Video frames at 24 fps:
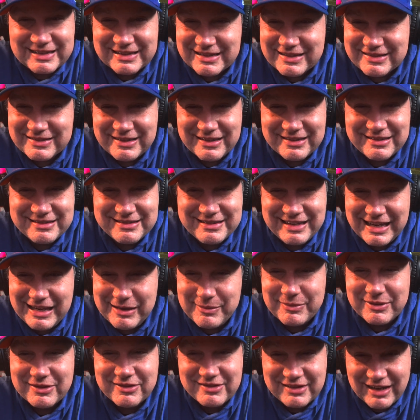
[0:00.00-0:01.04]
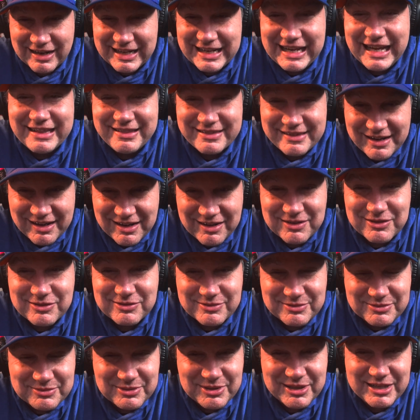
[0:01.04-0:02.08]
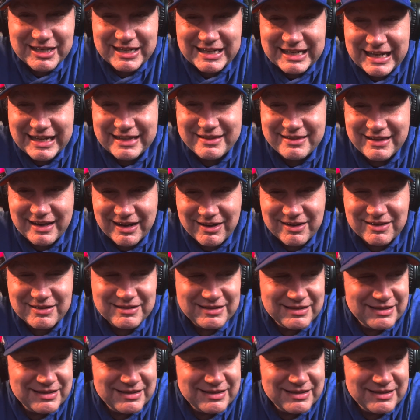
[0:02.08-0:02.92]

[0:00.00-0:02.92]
This team is going to get there. We're going to get there.